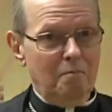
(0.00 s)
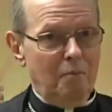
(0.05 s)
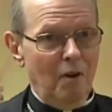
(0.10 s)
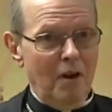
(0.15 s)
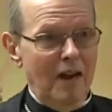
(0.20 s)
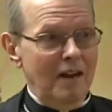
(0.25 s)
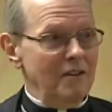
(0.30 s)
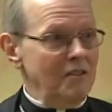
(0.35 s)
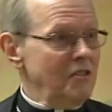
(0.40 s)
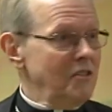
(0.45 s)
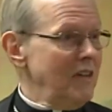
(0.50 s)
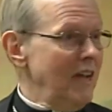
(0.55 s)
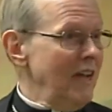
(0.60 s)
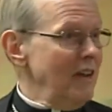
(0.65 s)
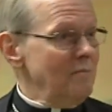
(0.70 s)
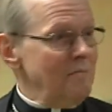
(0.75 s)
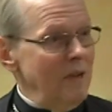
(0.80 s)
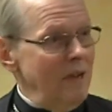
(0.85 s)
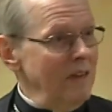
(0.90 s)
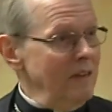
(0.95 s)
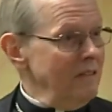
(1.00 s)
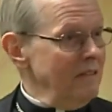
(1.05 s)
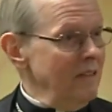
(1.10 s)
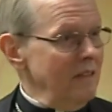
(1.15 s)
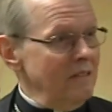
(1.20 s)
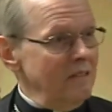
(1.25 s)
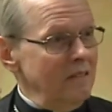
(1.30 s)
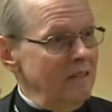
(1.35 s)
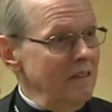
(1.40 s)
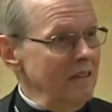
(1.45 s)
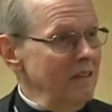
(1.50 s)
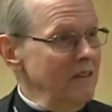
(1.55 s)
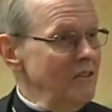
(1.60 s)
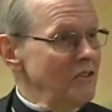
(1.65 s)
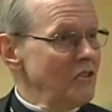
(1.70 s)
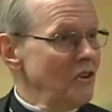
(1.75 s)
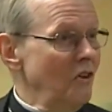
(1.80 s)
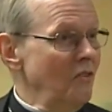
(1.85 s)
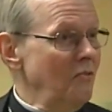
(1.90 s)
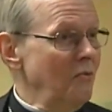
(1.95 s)
put out a statement and
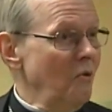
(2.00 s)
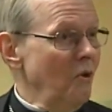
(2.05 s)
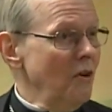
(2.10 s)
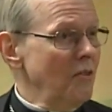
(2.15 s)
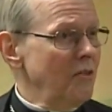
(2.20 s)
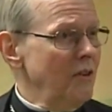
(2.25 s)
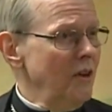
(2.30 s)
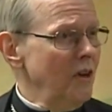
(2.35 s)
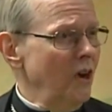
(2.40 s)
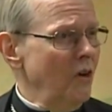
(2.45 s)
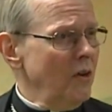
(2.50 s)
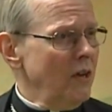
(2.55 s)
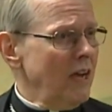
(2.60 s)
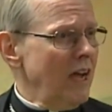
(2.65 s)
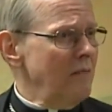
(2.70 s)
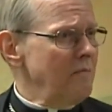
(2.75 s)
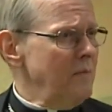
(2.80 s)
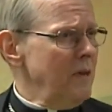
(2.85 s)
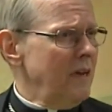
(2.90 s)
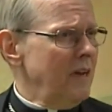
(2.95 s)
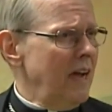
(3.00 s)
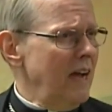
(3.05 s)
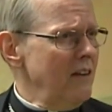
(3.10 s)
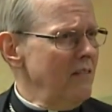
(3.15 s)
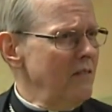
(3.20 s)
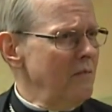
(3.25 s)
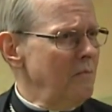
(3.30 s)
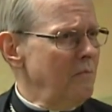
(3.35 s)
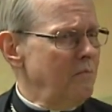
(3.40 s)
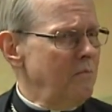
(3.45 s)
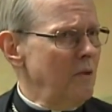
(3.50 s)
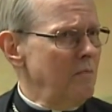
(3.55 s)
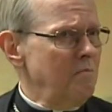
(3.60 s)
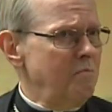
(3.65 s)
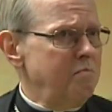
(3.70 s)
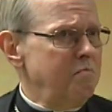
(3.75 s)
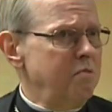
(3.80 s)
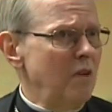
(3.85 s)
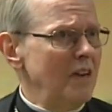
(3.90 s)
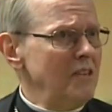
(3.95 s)
so forth you know he kept me kind of
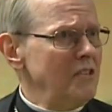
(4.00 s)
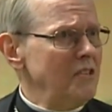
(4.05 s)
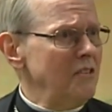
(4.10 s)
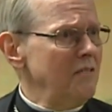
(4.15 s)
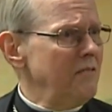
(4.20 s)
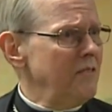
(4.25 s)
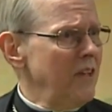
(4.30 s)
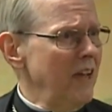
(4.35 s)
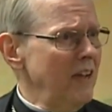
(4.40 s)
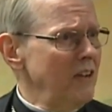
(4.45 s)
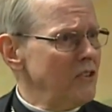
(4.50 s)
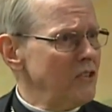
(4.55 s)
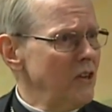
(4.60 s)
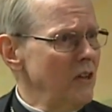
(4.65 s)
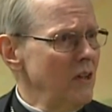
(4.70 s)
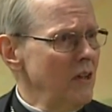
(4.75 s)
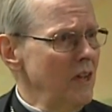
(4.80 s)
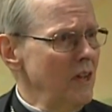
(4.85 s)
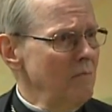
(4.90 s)
abreast of things,